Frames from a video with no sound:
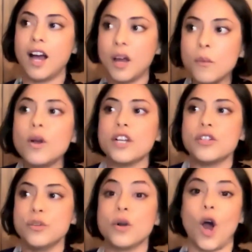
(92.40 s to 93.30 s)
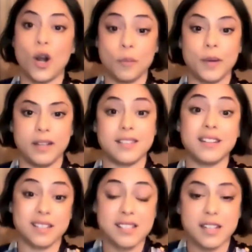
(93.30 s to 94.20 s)
wanted to do an art piece, and
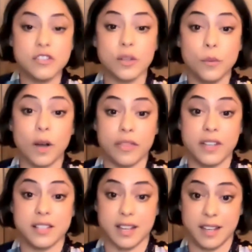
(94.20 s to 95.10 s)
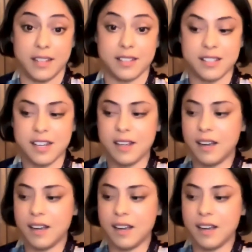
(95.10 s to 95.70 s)
that's essentially what this is.